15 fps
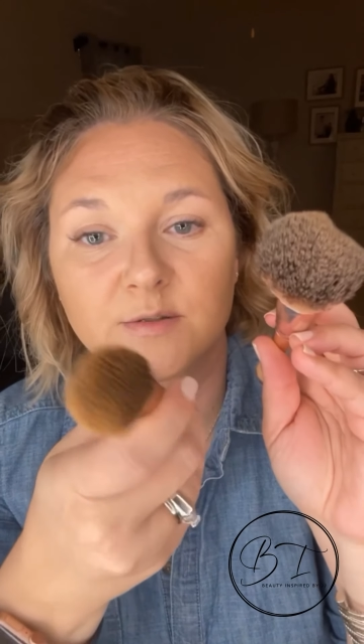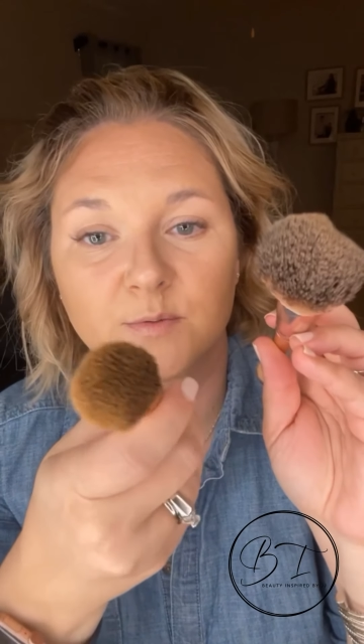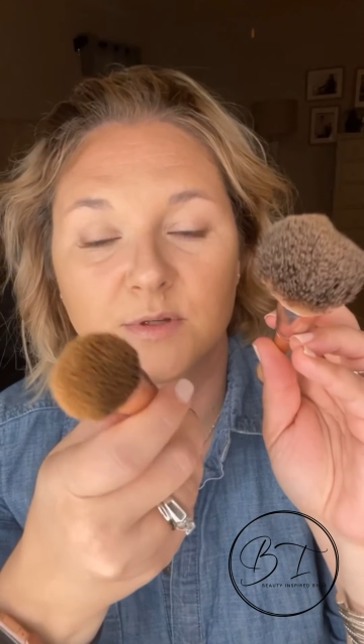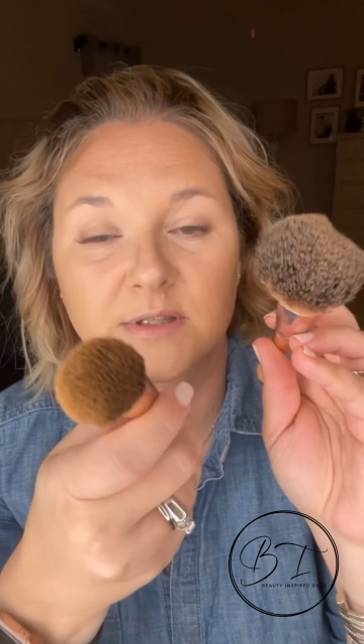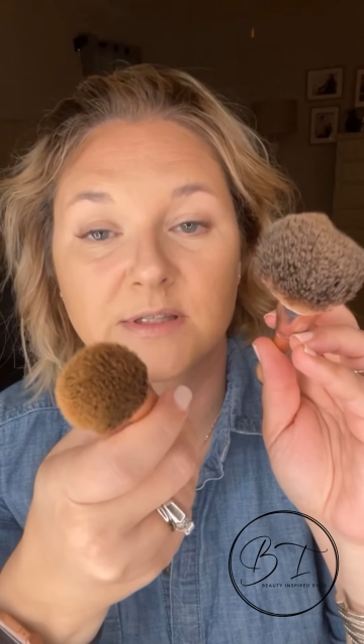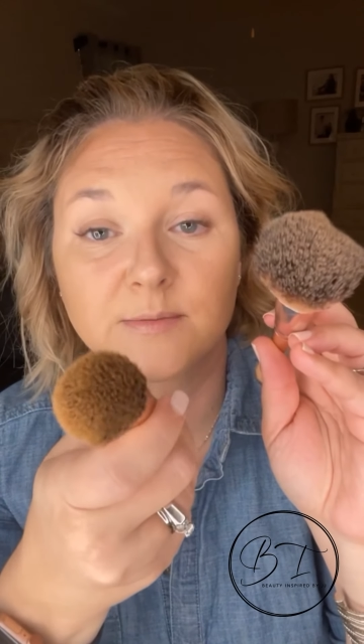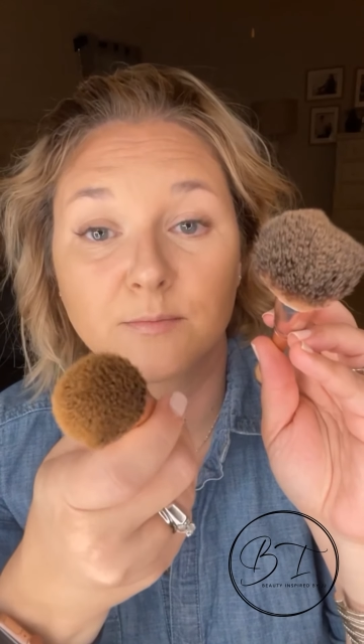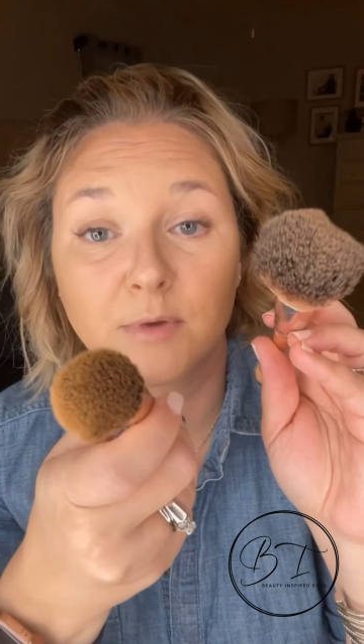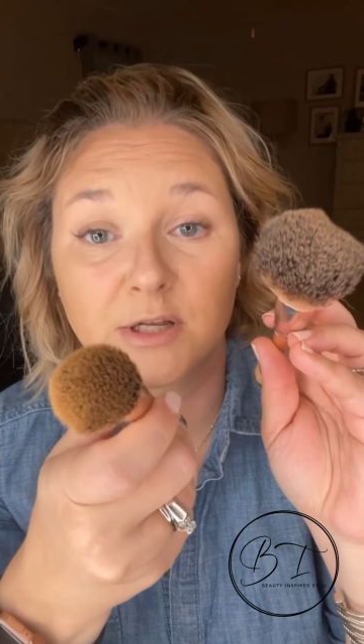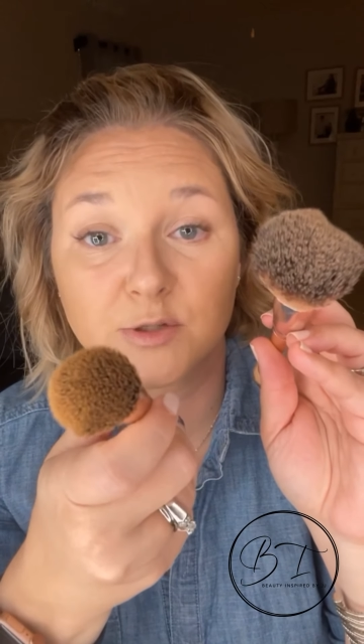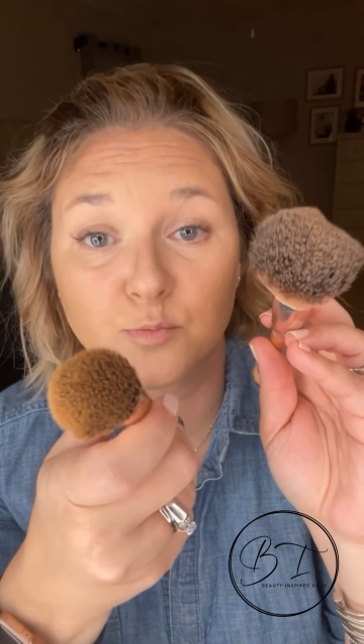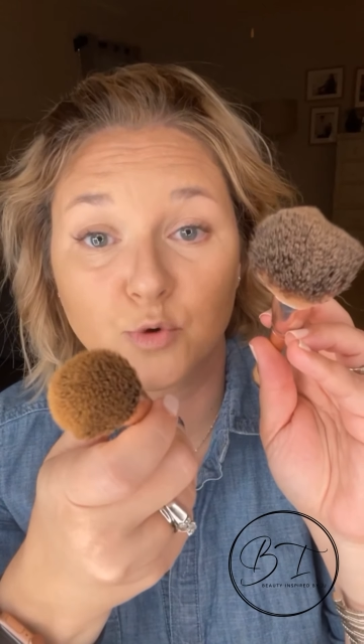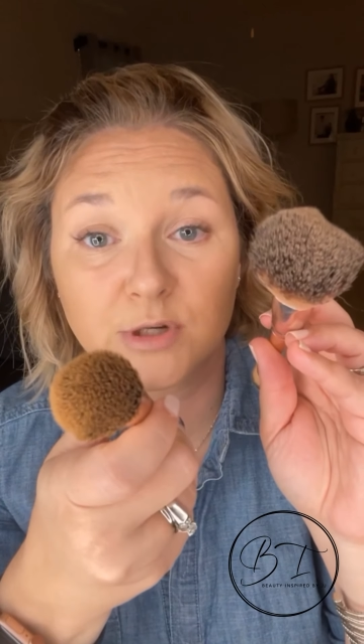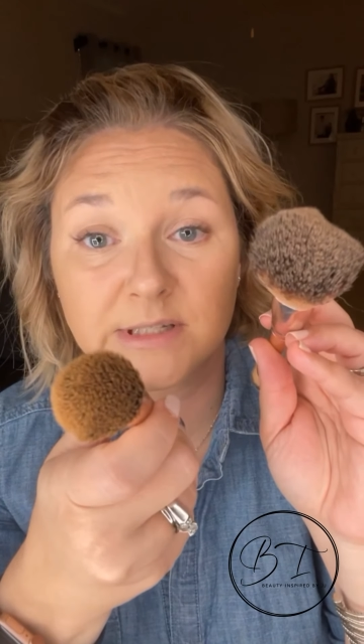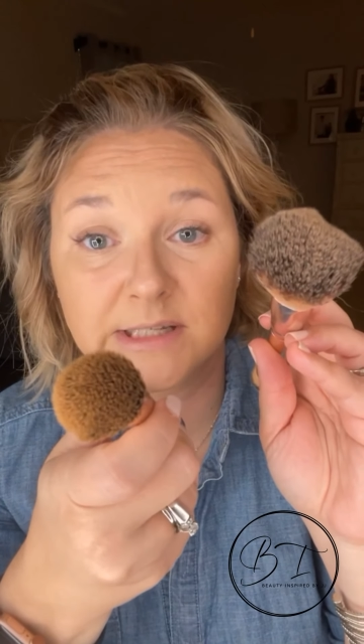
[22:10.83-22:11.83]
one's much
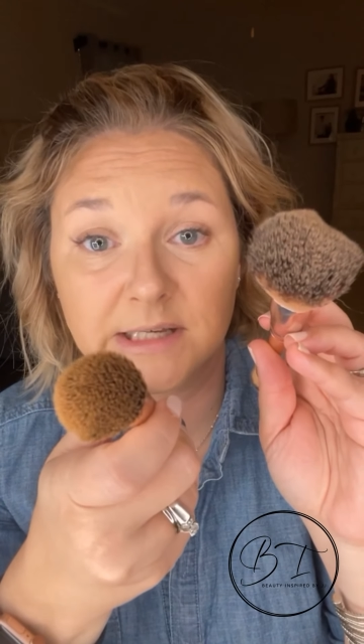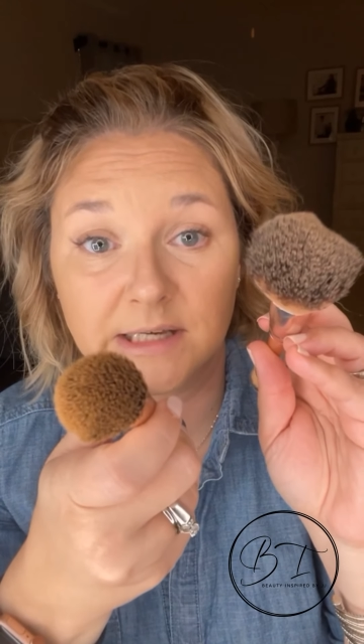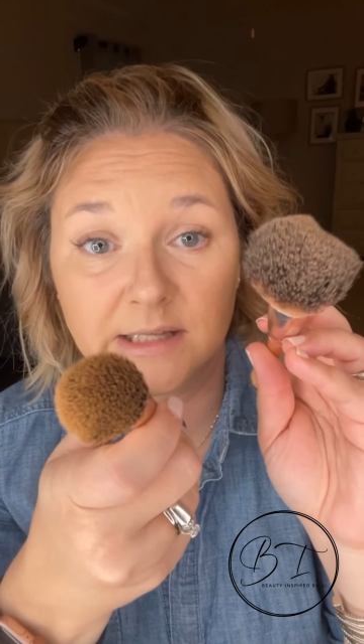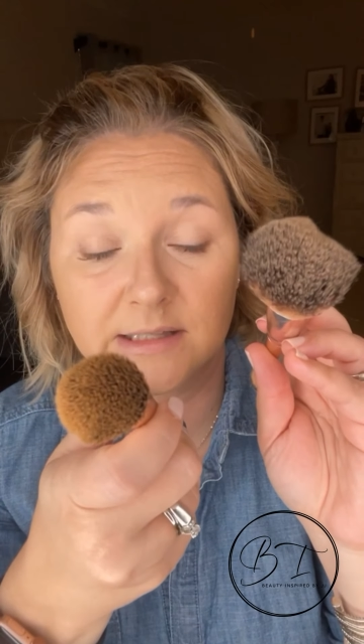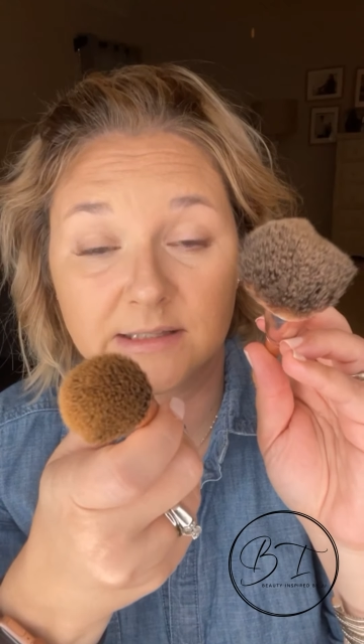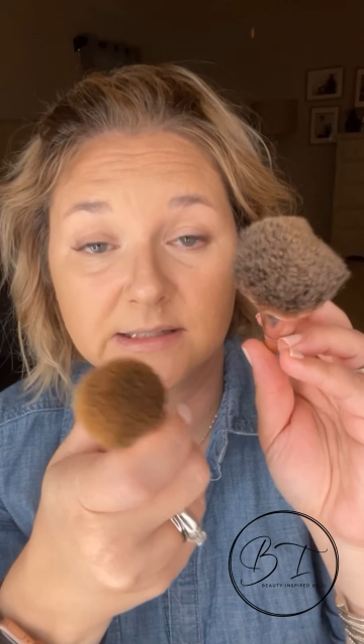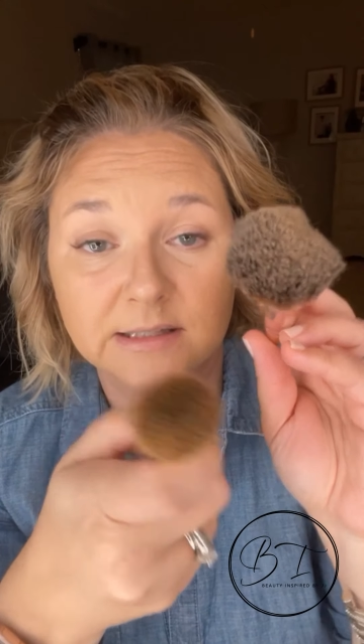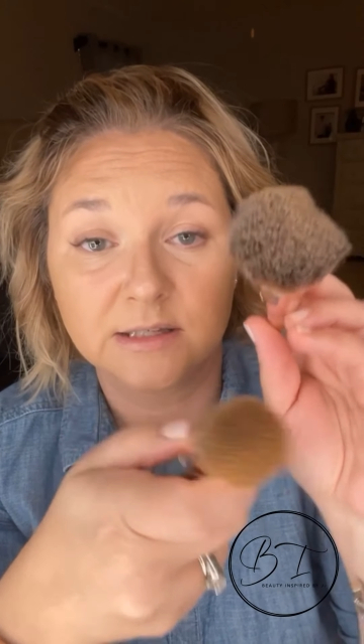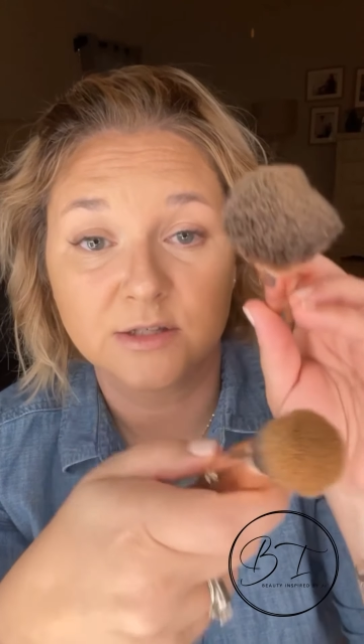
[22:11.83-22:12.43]
more dense.